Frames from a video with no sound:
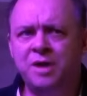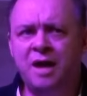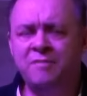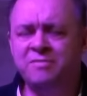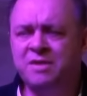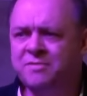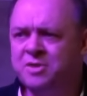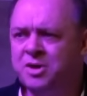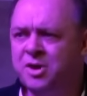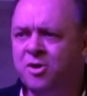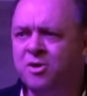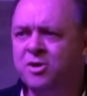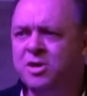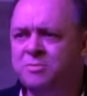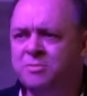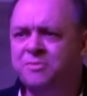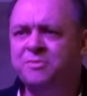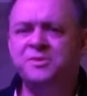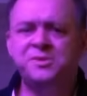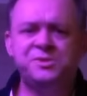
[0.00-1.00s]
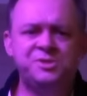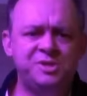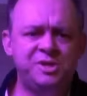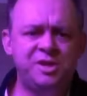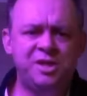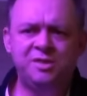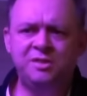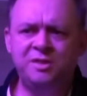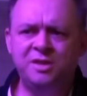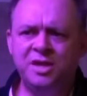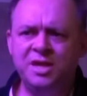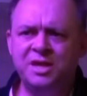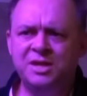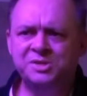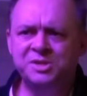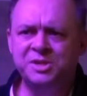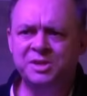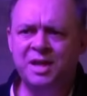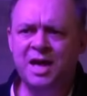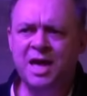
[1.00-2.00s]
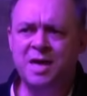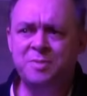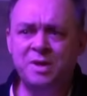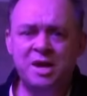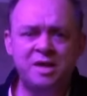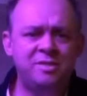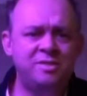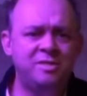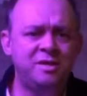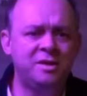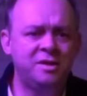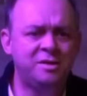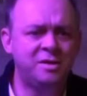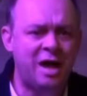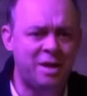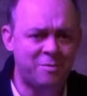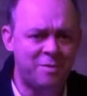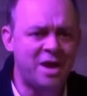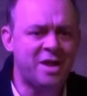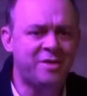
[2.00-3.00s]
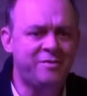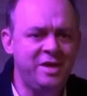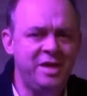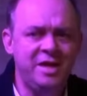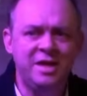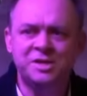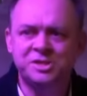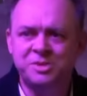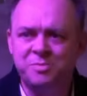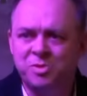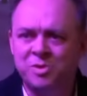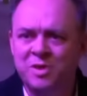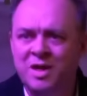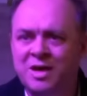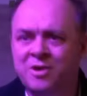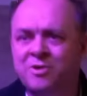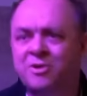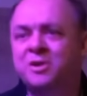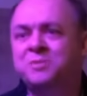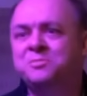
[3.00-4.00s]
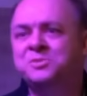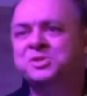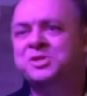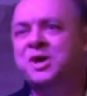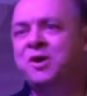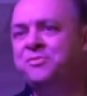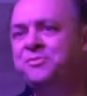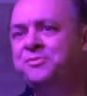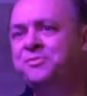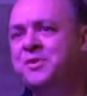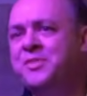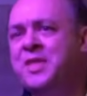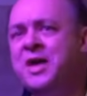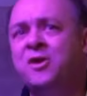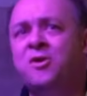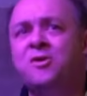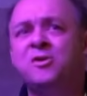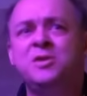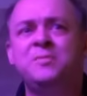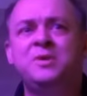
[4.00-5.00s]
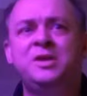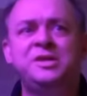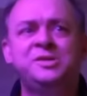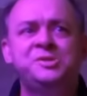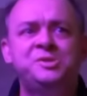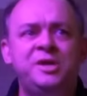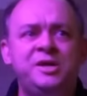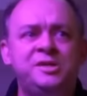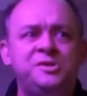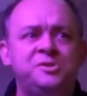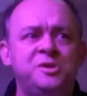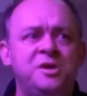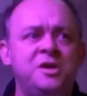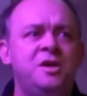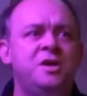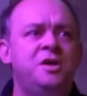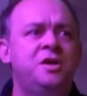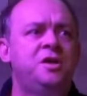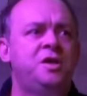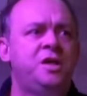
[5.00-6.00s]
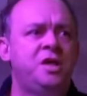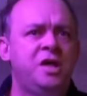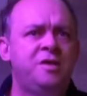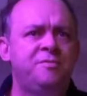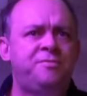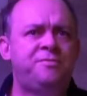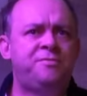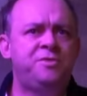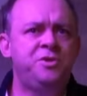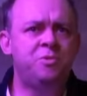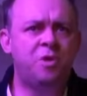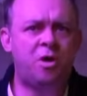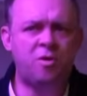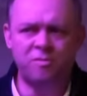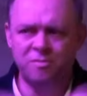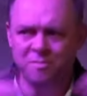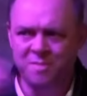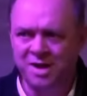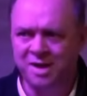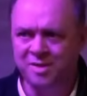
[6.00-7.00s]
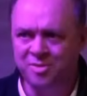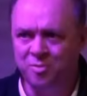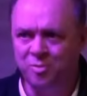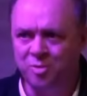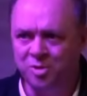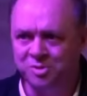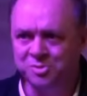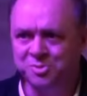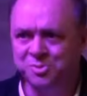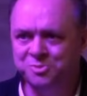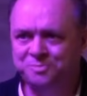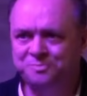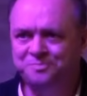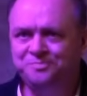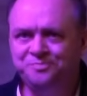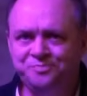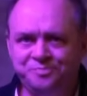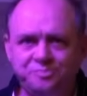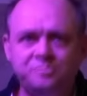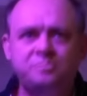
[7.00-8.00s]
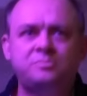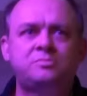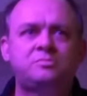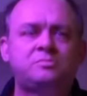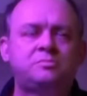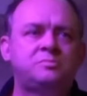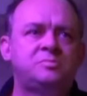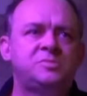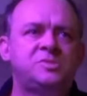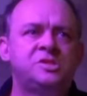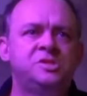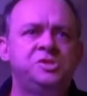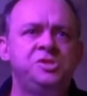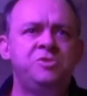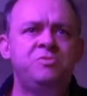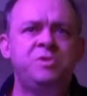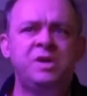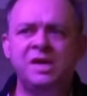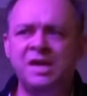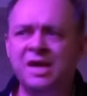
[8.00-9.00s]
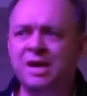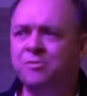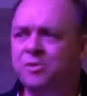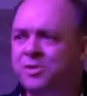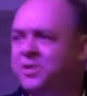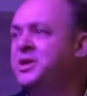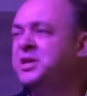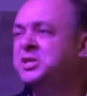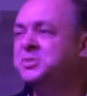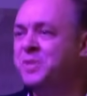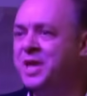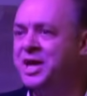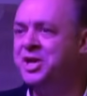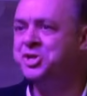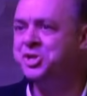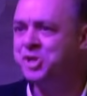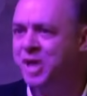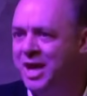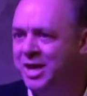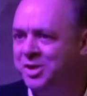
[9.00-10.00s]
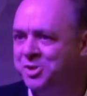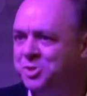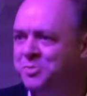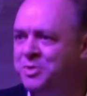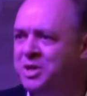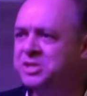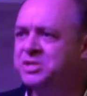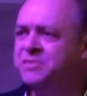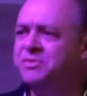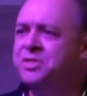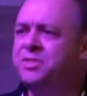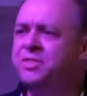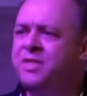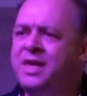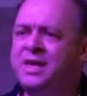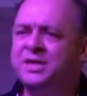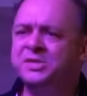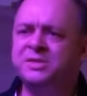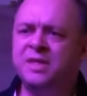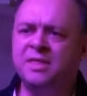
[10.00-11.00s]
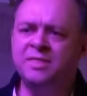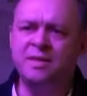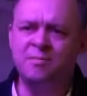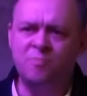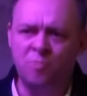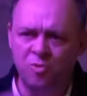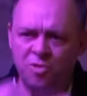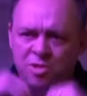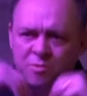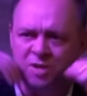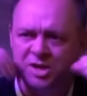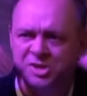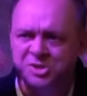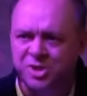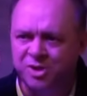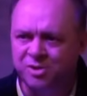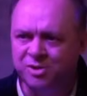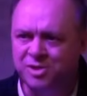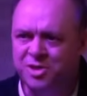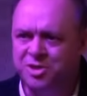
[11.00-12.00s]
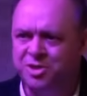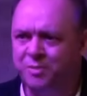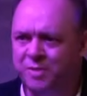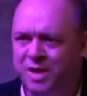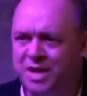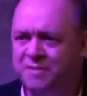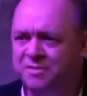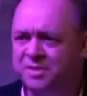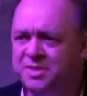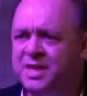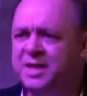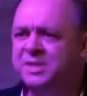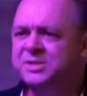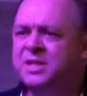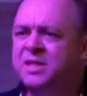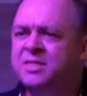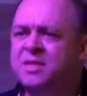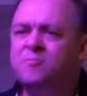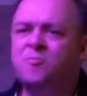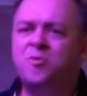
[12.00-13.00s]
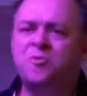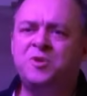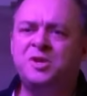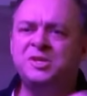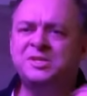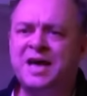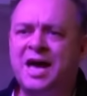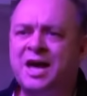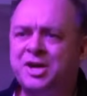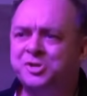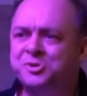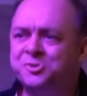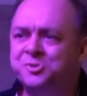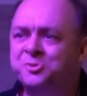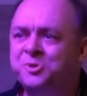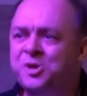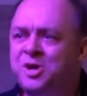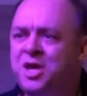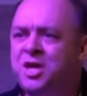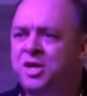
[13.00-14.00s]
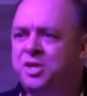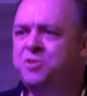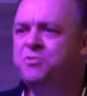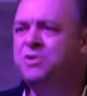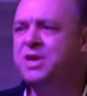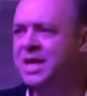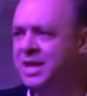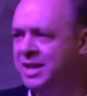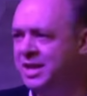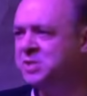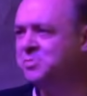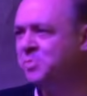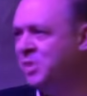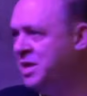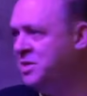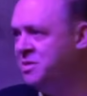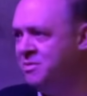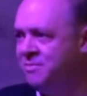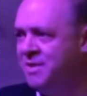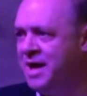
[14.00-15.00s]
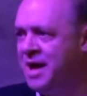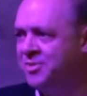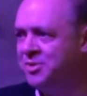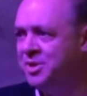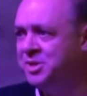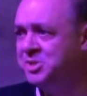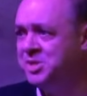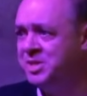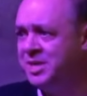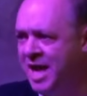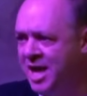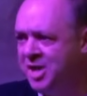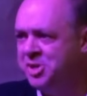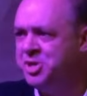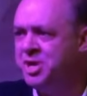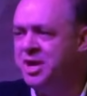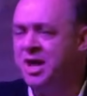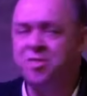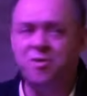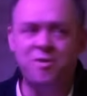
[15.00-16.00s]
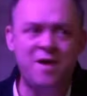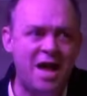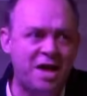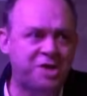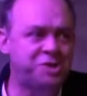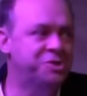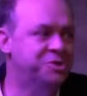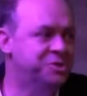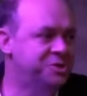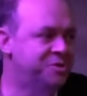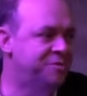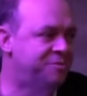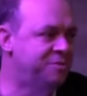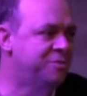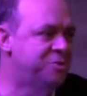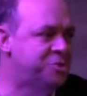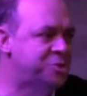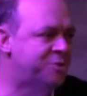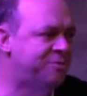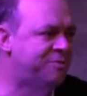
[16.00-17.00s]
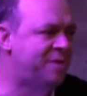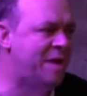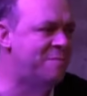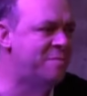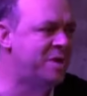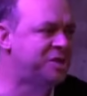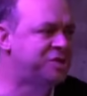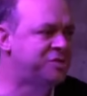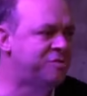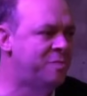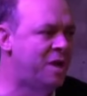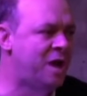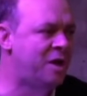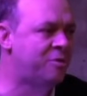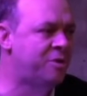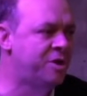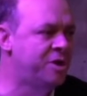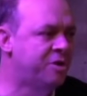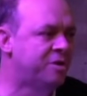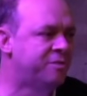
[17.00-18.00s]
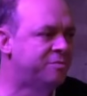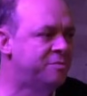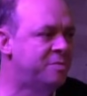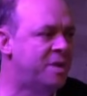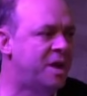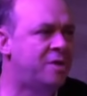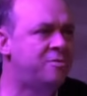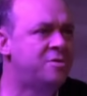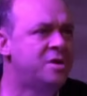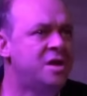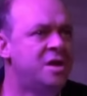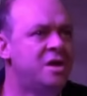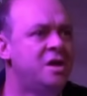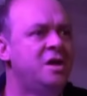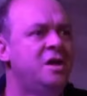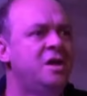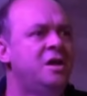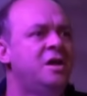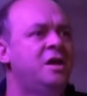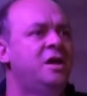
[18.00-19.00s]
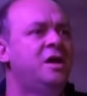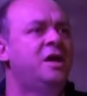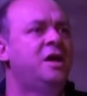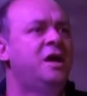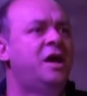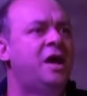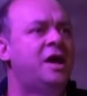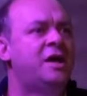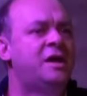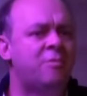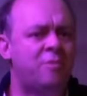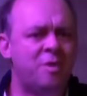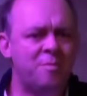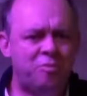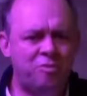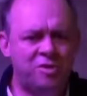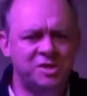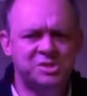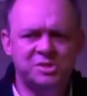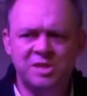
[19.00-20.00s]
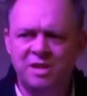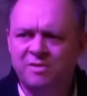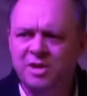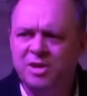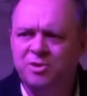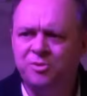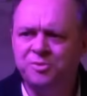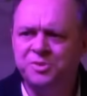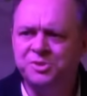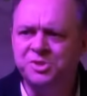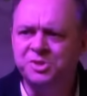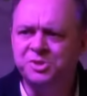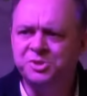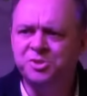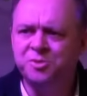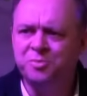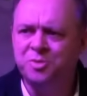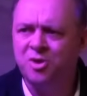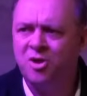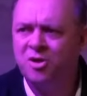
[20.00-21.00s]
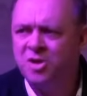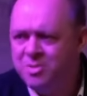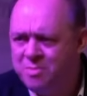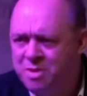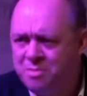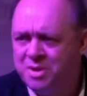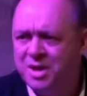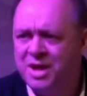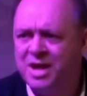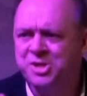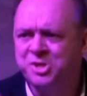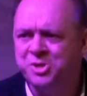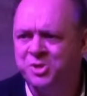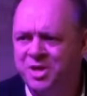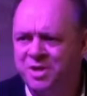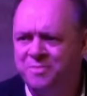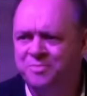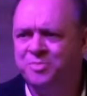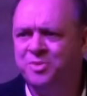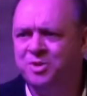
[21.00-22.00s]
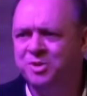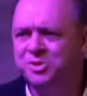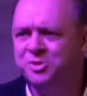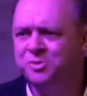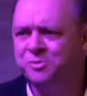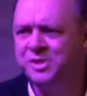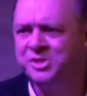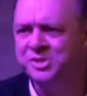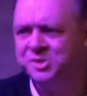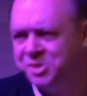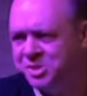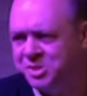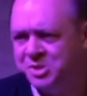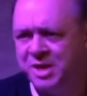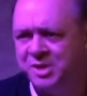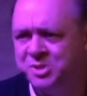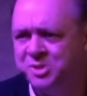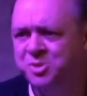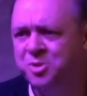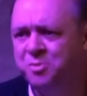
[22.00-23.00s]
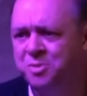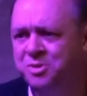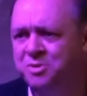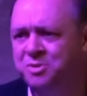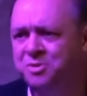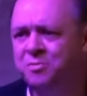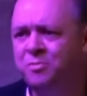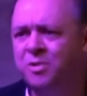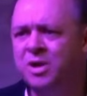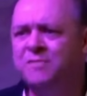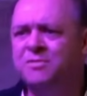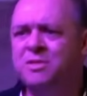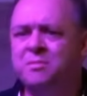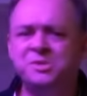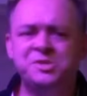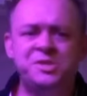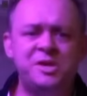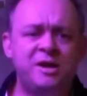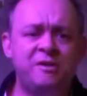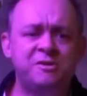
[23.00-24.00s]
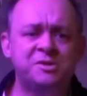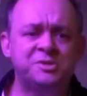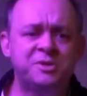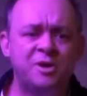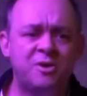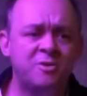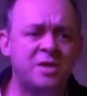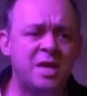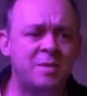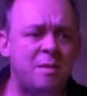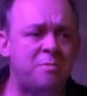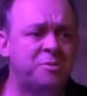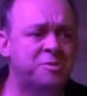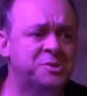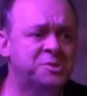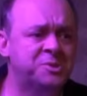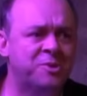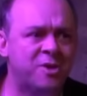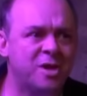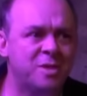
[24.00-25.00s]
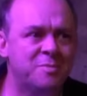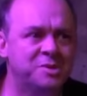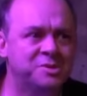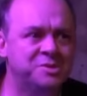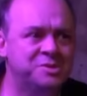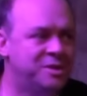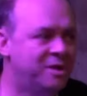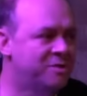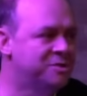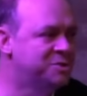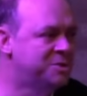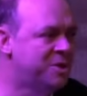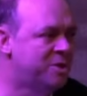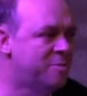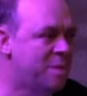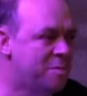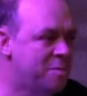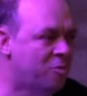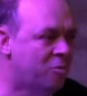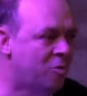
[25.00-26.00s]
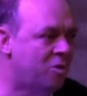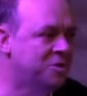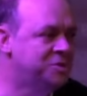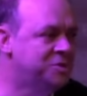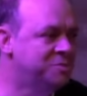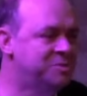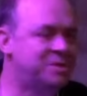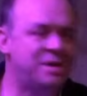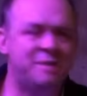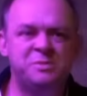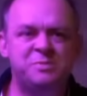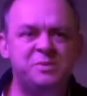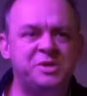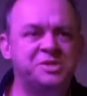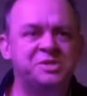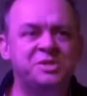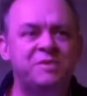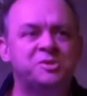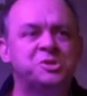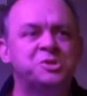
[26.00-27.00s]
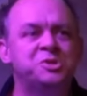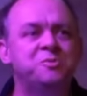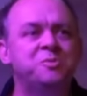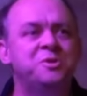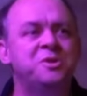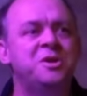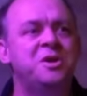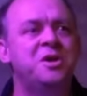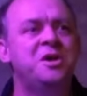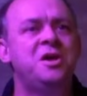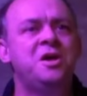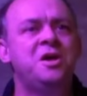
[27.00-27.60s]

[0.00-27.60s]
I've given an argument for this that, that he doesn't like, but I th ironically, he ends up relying on it himself. And that argument is that if you overmine the world, you can't really explain change. Because if a thing is nothing more than what it's currently doing, if a thing is nothing more than its actions, you can't explain the fact that it's engaged in other actions in the future, five minutes from now or a year from now. And at one point, Slavoj called this a stupid argument, but actually, there are two reasons it's not stupid. One of them is that Aristotle came up with this argument, and Aristotle may be wrong sometimes, but he's never stupid.